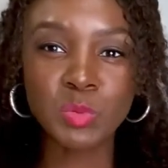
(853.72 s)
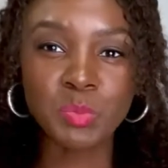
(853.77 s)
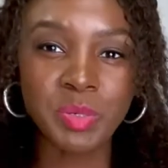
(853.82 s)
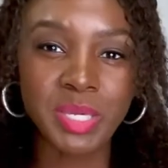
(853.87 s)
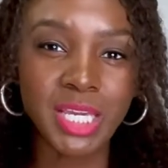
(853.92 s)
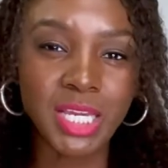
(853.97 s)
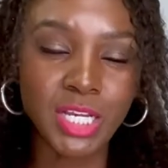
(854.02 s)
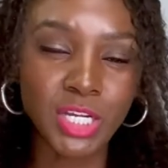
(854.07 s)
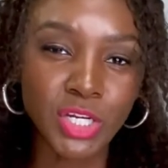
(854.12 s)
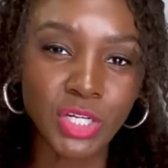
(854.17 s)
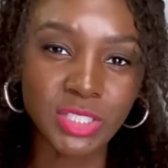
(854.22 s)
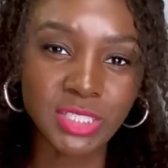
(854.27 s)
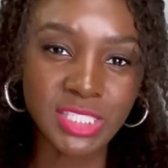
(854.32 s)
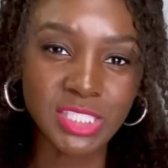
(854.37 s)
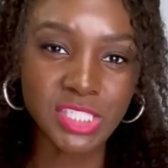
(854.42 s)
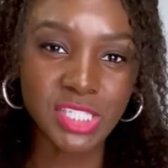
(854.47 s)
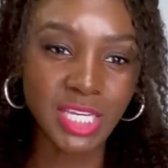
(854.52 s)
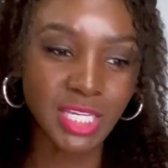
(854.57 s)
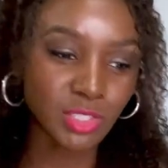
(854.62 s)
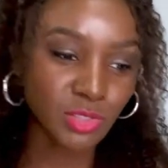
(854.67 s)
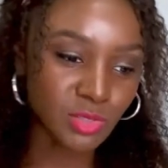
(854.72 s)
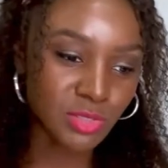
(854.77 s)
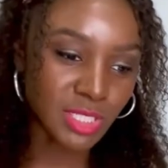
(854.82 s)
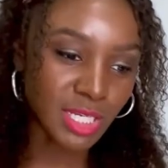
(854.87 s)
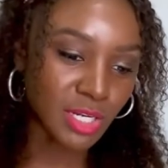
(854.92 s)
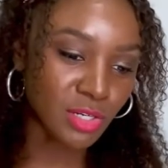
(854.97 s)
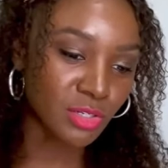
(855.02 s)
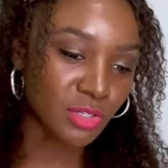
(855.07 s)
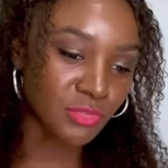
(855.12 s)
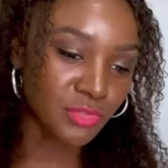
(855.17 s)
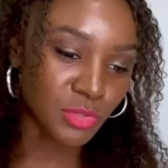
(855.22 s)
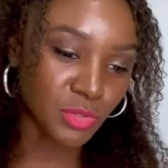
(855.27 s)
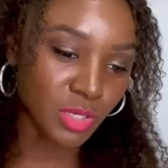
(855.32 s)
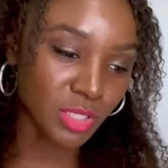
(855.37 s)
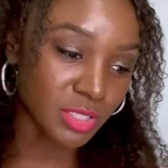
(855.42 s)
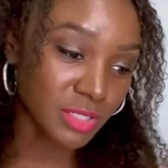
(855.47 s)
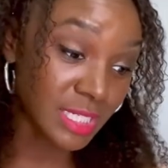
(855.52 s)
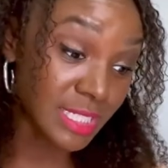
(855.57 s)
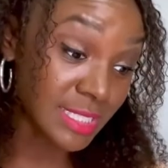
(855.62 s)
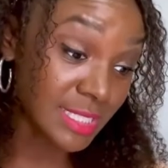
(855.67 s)
pink girly channels. I don't know if you all
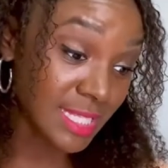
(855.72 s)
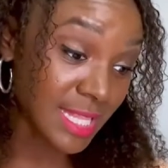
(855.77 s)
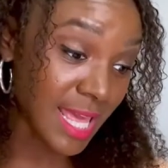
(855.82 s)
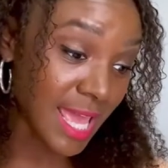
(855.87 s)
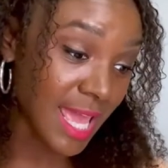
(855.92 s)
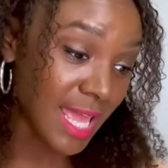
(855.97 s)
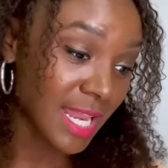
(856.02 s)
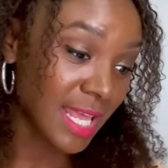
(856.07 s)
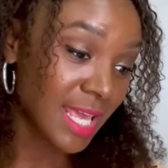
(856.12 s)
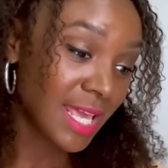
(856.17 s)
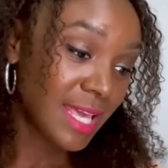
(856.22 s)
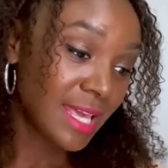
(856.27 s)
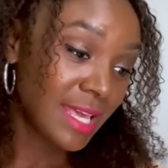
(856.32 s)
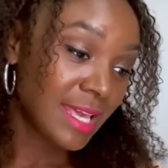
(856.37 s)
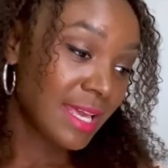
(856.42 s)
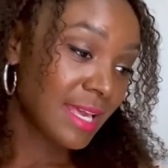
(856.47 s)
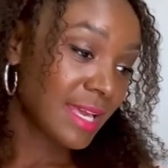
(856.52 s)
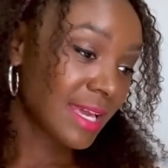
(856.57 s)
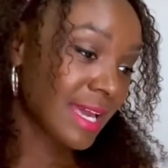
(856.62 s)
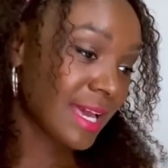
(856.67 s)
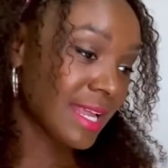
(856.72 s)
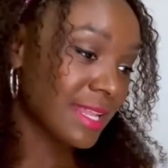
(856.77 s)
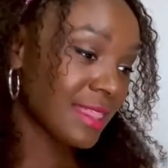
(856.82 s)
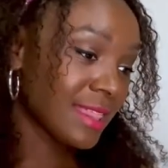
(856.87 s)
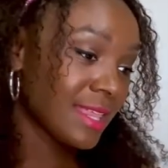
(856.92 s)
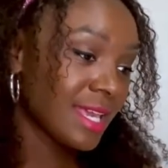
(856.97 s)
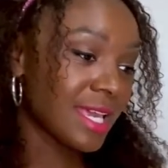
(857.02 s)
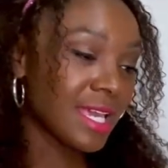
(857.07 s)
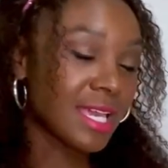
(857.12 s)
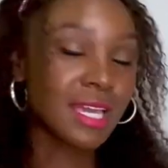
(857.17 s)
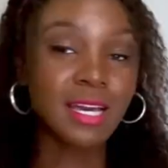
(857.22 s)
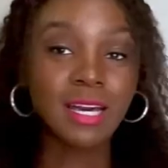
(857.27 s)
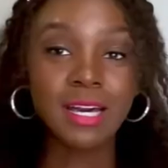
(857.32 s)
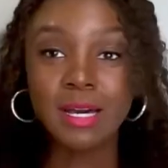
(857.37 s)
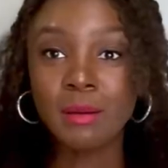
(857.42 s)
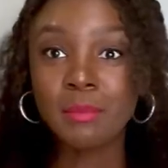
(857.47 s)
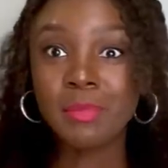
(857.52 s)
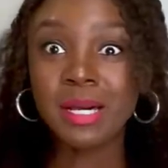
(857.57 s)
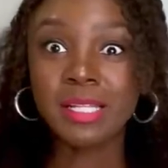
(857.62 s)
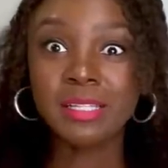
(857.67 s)
are into that kind of thing.
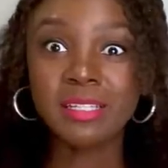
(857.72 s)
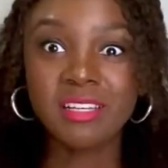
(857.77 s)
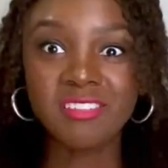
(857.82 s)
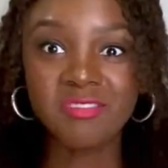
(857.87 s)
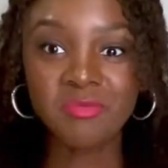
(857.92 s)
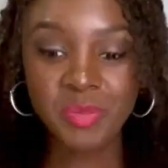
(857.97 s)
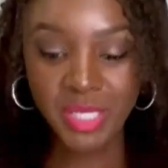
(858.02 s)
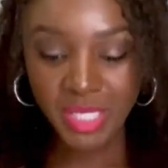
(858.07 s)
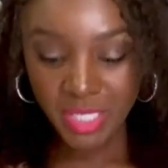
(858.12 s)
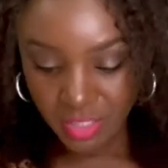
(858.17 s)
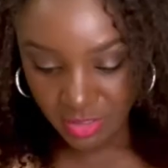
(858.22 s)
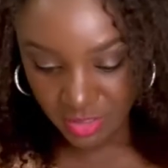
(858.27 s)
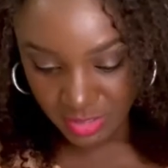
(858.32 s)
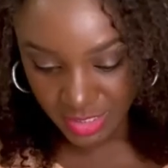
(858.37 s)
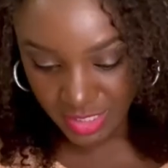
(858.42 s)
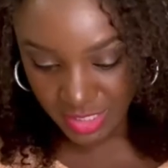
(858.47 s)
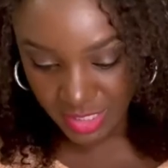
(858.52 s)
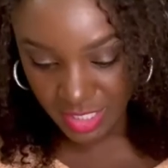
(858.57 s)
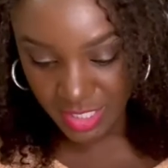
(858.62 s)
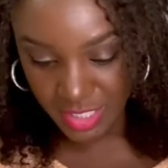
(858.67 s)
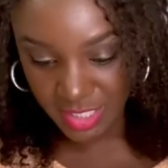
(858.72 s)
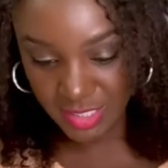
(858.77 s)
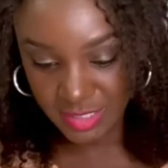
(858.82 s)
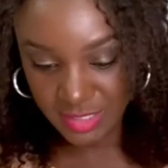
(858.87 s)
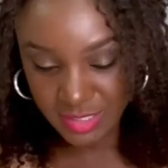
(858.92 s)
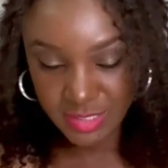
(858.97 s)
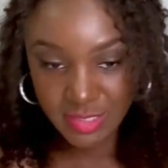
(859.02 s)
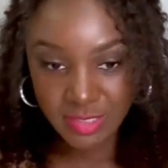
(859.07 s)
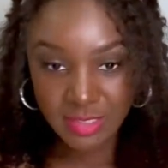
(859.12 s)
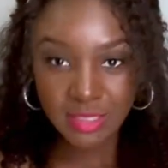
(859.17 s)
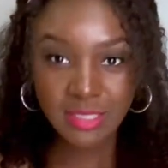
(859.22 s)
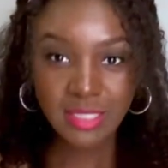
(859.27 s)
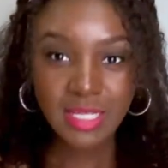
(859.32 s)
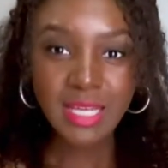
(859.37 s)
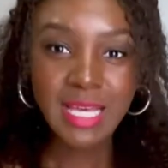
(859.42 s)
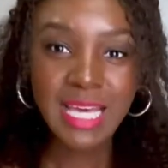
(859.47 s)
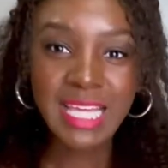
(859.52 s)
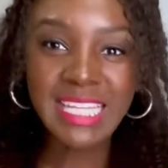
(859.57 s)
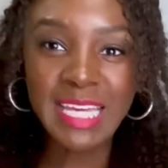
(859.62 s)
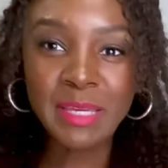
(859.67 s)
I love pink girly things.
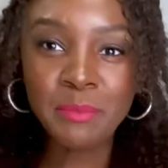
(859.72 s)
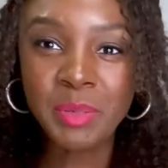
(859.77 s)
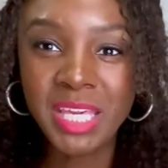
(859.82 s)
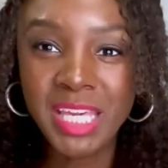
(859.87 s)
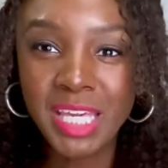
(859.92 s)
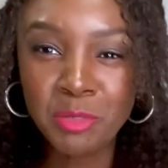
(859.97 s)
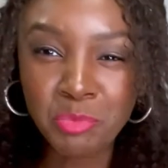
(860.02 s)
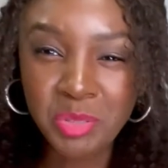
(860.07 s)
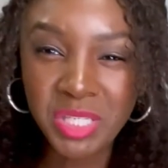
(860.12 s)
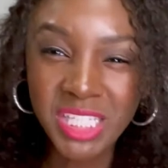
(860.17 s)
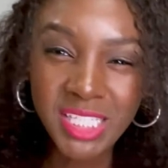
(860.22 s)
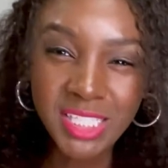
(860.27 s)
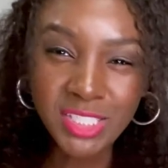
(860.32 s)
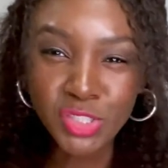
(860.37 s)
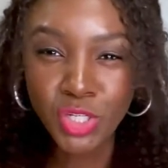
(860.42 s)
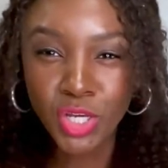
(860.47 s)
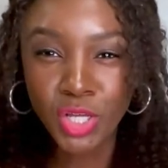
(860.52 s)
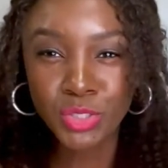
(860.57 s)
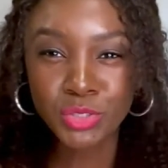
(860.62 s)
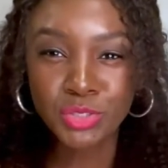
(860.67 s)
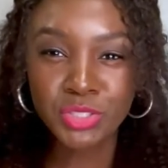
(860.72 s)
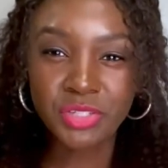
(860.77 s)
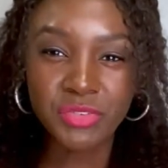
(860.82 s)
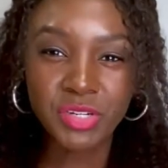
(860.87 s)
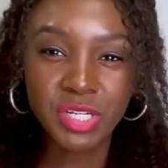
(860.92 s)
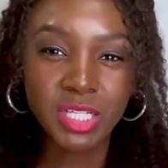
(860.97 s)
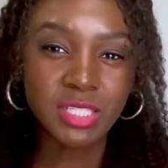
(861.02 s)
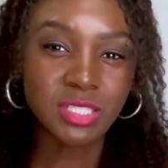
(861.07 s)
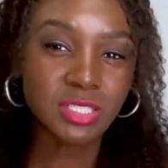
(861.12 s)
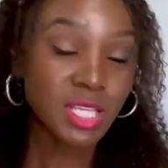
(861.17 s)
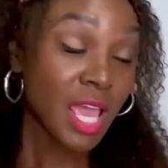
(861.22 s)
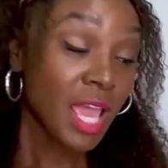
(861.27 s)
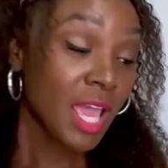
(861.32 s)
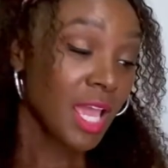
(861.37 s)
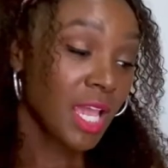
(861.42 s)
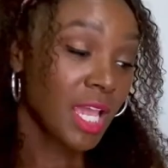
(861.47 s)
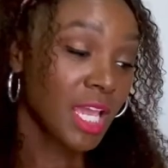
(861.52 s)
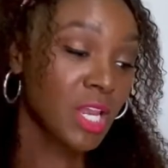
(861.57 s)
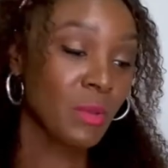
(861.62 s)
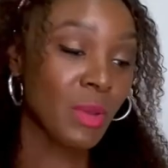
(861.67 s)
I like pink, peach, all those different colors.
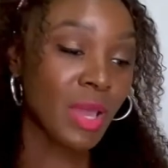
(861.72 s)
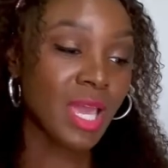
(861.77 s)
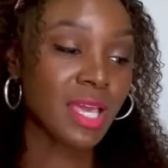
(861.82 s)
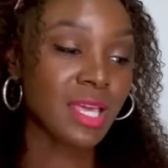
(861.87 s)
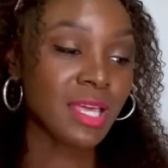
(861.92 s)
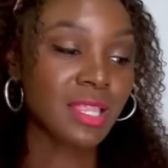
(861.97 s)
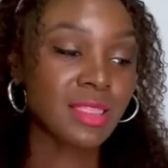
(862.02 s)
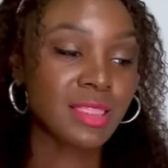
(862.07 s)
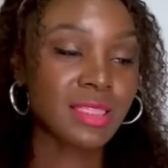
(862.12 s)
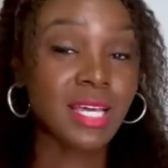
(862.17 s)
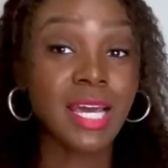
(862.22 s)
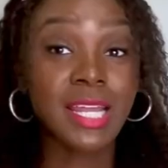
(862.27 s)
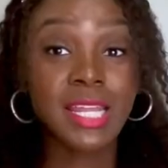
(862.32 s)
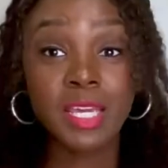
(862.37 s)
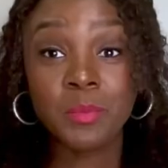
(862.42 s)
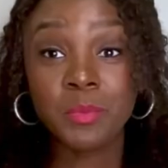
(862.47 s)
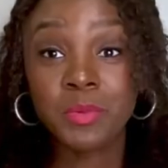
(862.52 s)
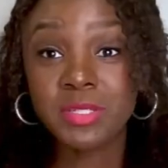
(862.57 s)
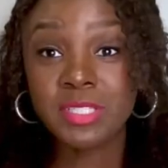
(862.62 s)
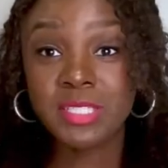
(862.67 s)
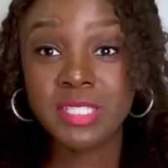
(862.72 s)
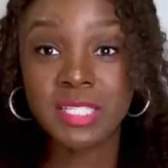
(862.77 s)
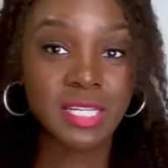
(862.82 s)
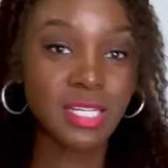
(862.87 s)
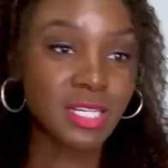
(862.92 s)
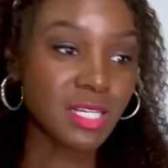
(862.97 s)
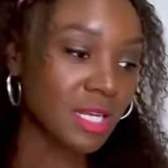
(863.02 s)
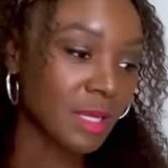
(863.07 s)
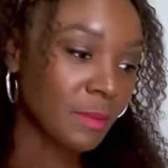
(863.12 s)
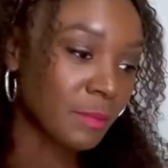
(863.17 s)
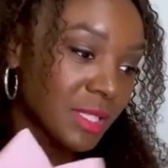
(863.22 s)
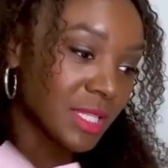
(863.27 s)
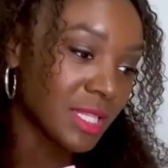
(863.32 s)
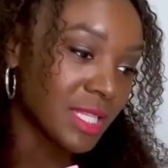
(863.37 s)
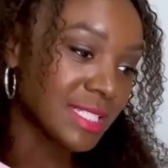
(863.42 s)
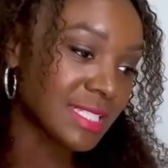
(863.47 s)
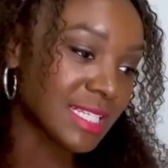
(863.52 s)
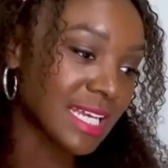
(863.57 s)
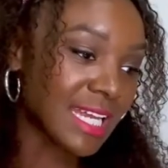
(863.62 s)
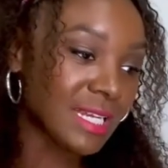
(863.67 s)
Anyway, Tania presented a couple of
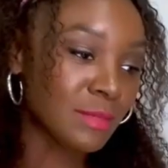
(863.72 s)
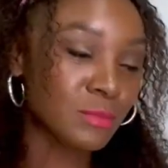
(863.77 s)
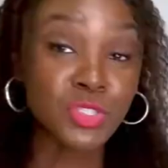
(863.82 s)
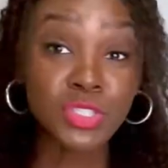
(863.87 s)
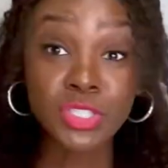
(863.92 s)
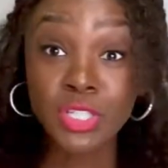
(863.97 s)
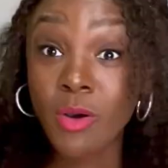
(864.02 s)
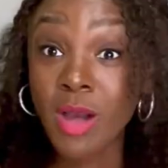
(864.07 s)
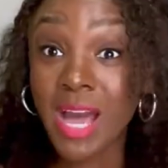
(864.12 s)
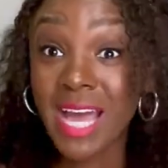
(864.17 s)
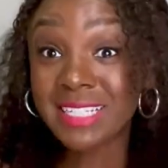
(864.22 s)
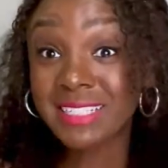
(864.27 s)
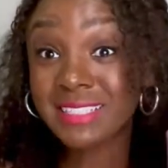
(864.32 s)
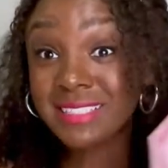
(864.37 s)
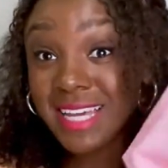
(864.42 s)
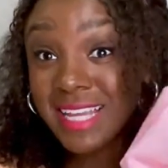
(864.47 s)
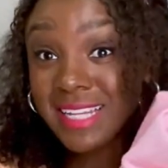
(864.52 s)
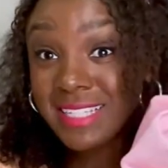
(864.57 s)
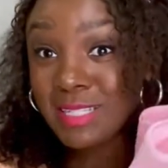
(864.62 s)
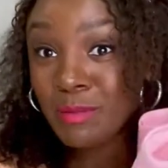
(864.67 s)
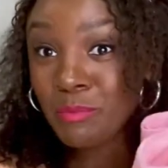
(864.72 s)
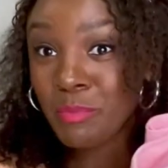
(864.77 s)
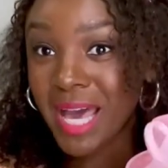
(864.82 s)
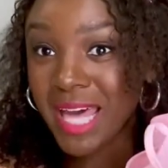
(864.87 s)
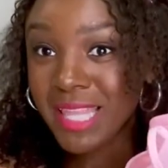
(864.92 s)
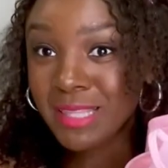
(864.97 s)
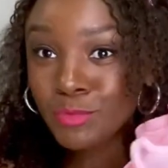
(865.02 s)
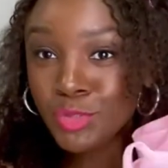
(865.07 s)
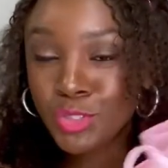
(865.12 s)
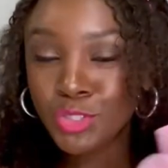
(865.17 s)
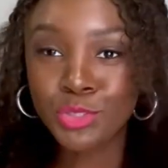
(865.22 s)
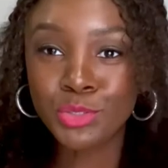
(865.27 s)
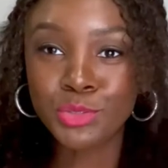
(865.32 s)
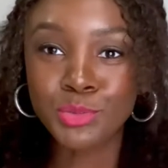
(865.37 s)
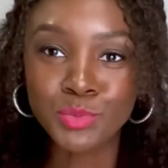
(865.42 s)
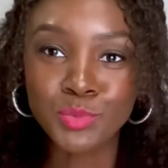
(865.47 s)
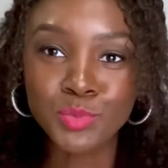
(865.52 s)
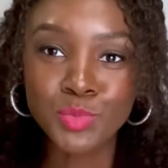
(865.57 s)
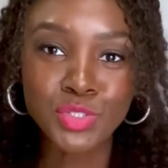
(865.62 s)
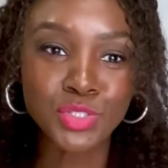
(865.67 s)
these items, so I decided to buy them too.
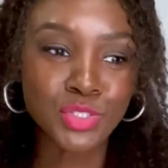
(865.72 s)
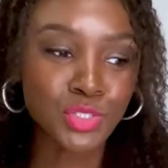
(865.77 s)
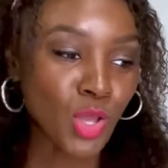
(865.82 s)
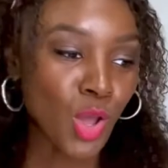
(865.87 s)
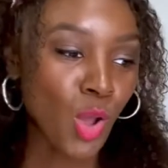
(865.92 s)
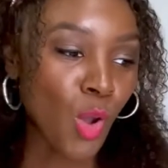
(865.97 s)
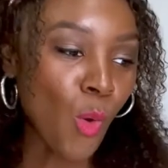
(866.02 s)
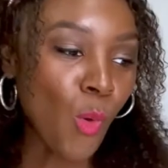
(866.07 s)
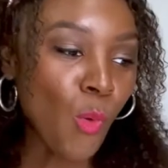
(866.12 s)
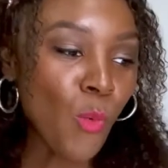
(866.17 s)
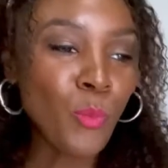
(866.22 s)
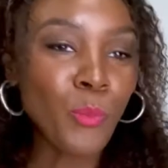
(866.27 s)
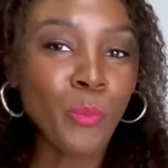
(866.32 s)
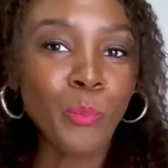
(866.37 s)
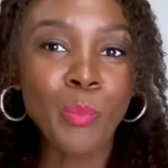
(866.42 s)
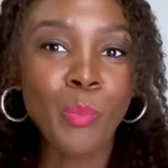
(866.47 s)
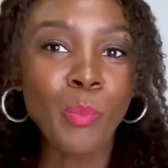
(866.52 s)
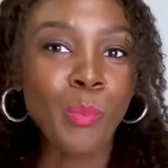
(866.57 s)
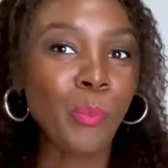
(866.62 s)
So